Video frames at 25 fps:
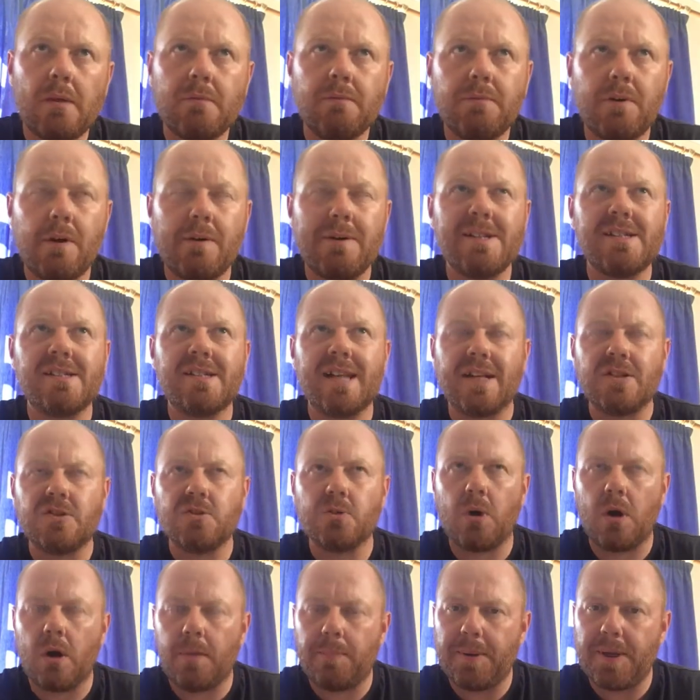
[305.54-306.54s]
Very
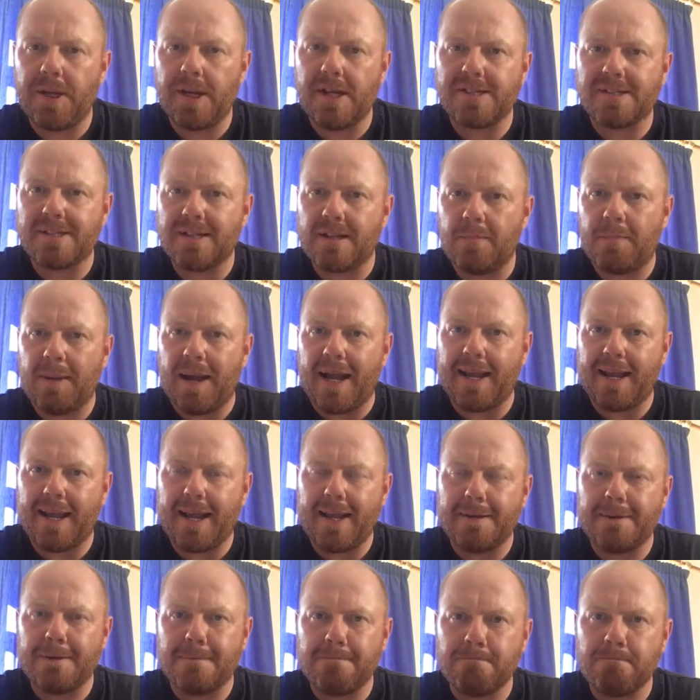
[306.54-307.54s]
subtle hoppiness at the back
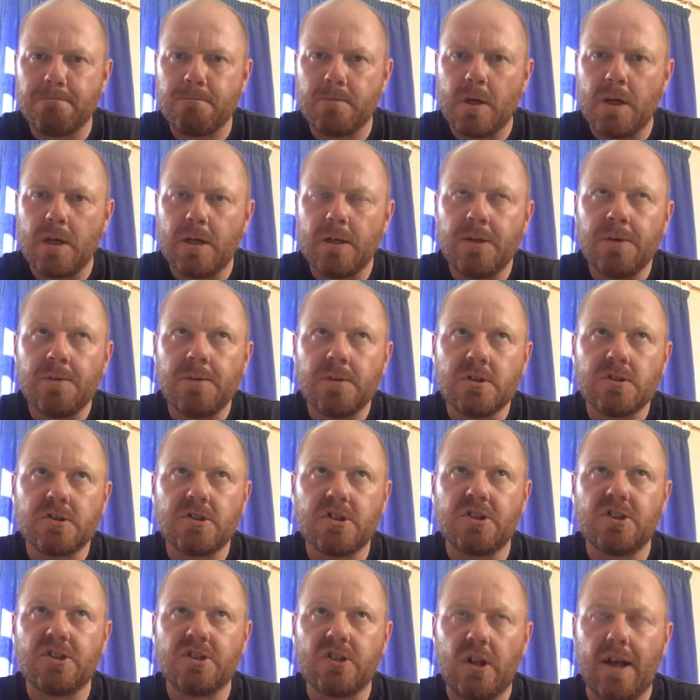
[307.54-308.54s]
end.
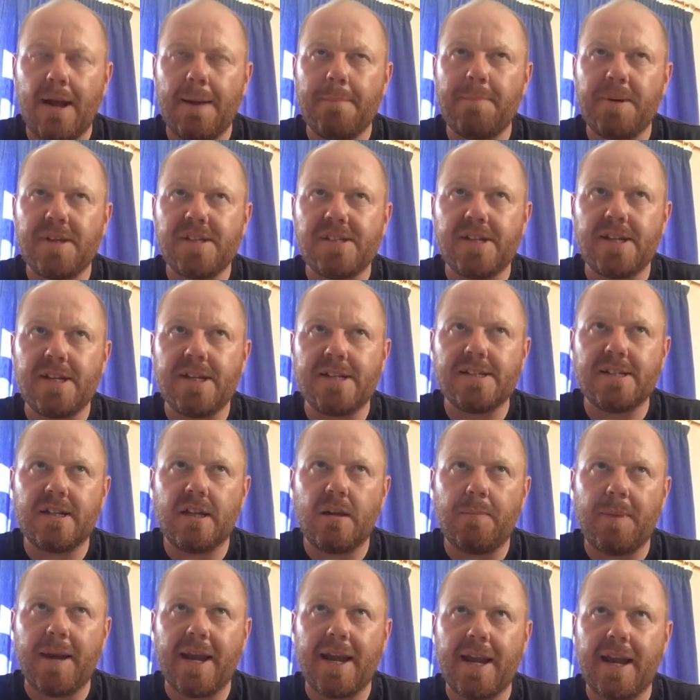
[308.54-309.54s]
Just slight bitterness at
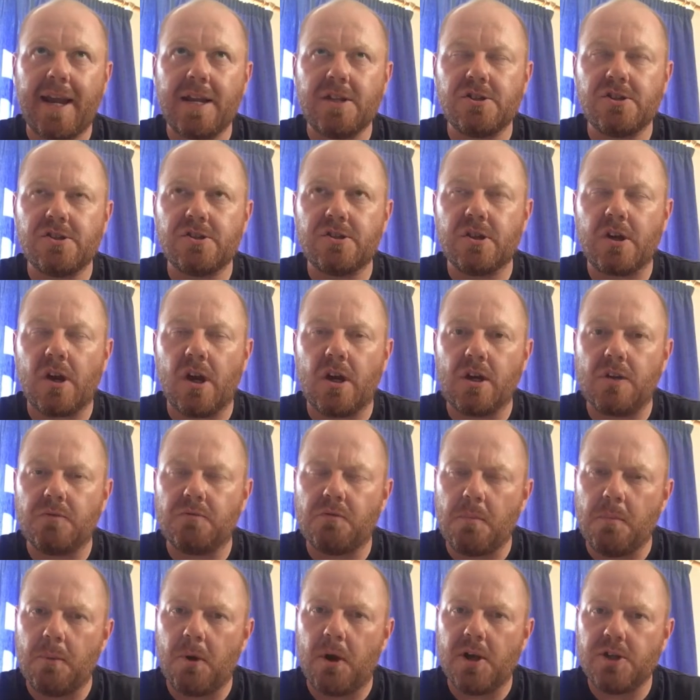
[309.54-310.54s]
the back end, just to kind of
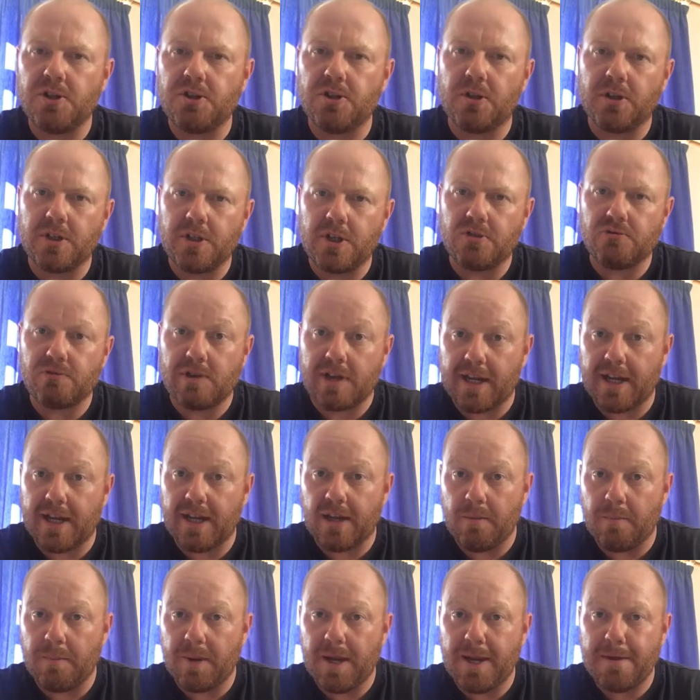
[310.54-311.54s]
remind you that you're
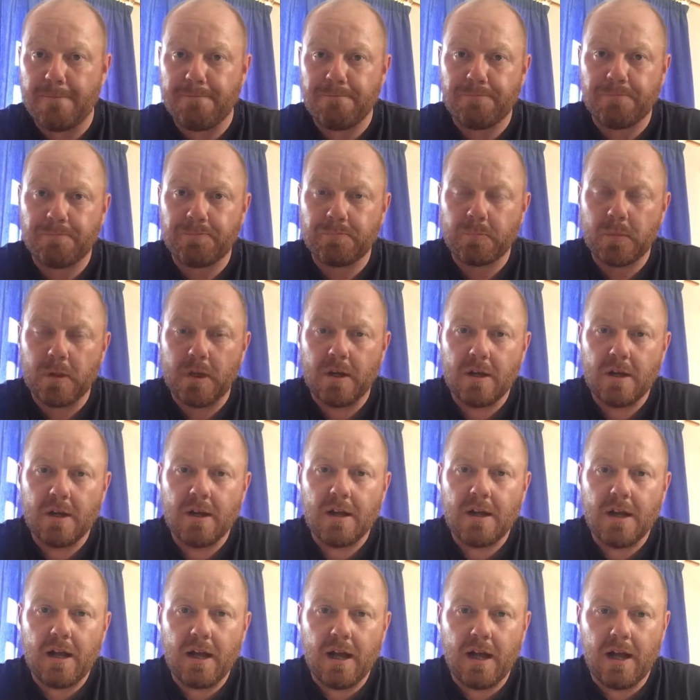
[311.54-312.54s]
drinking a beer.
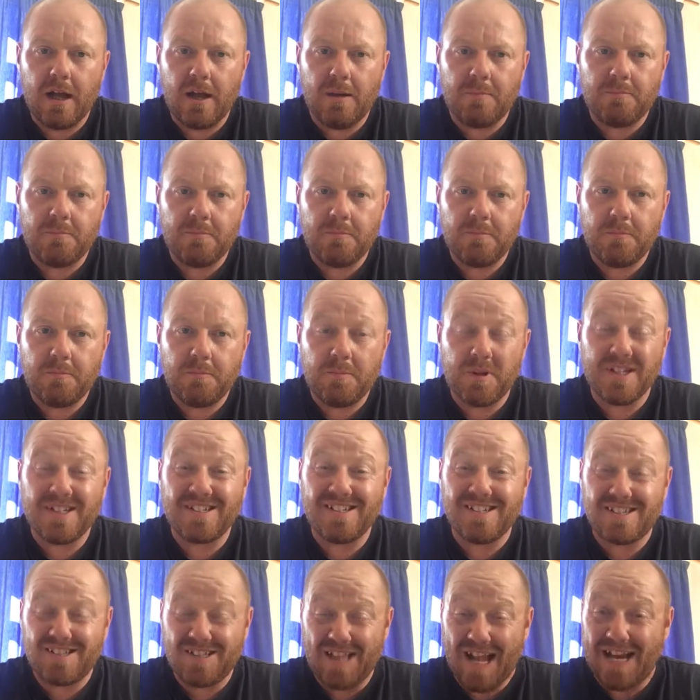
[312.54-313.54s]
But this
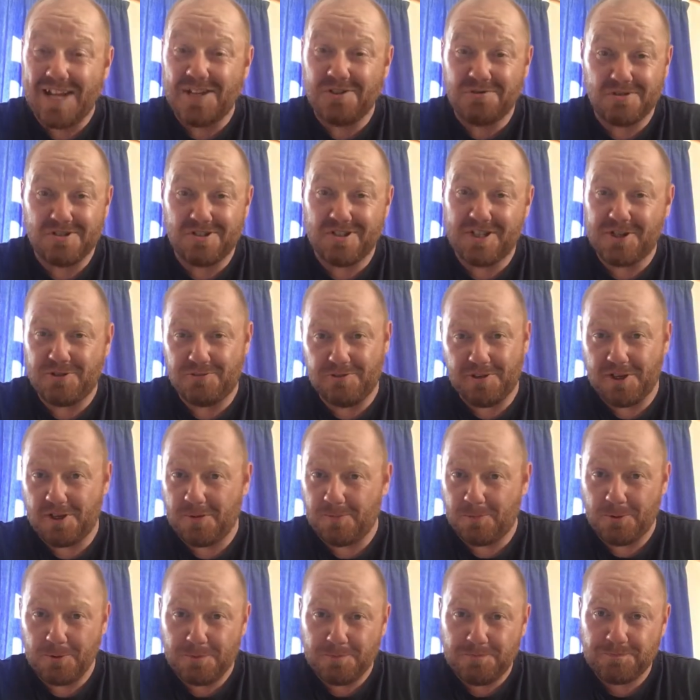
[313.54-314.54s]
is dangerously
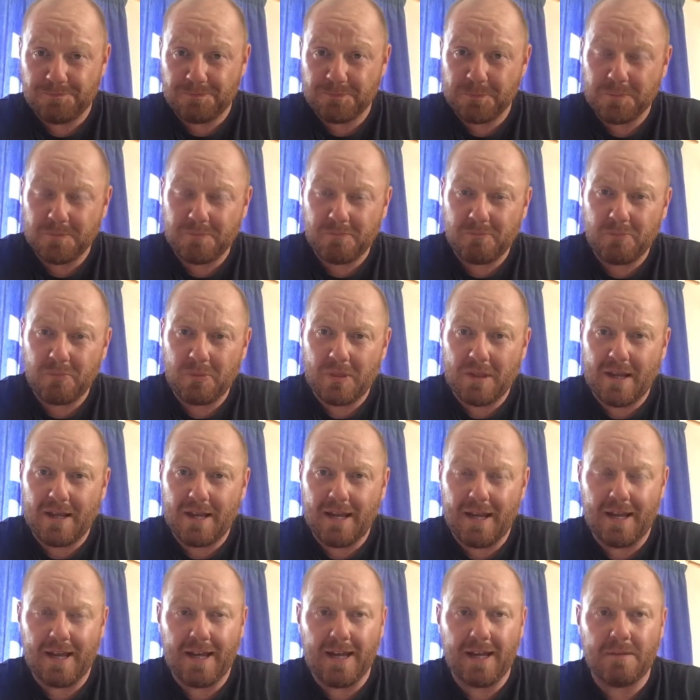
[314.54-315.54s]
drinkable.
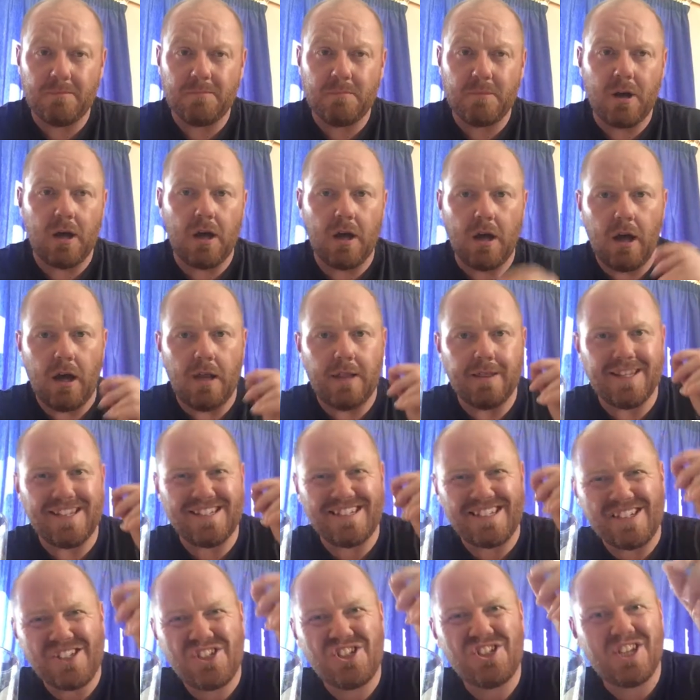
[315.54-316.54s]

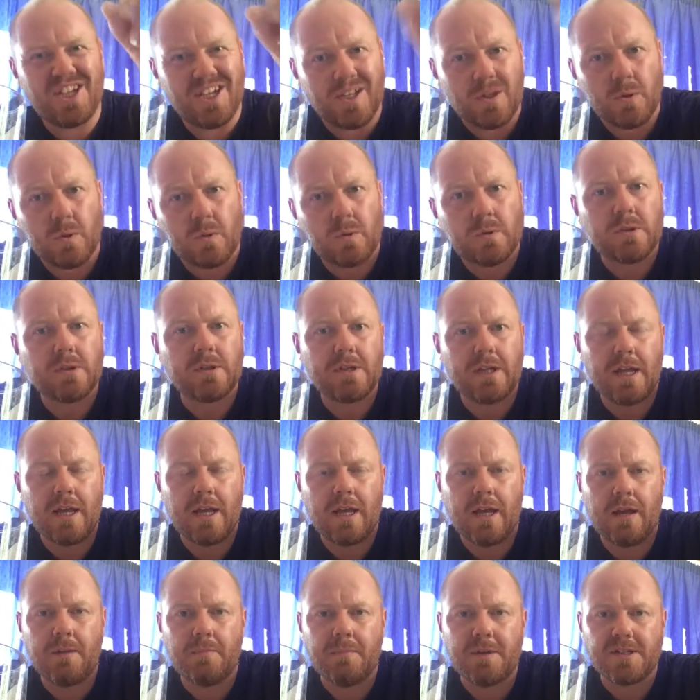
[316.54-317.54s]
This is chilled
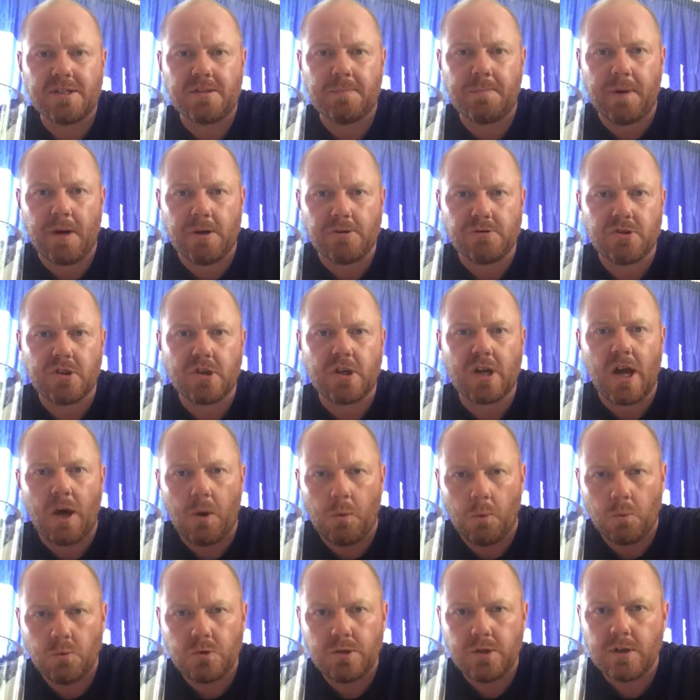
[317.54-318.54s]
as opposed to
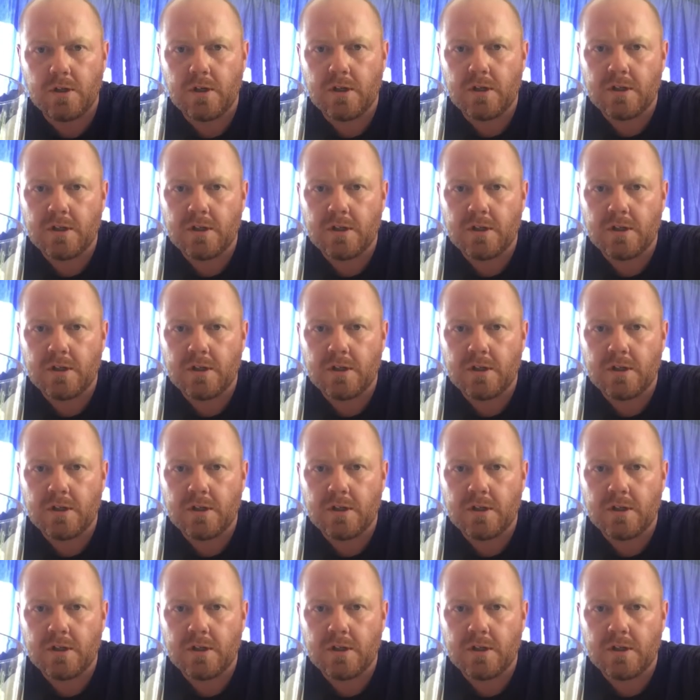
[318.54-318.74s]
cold.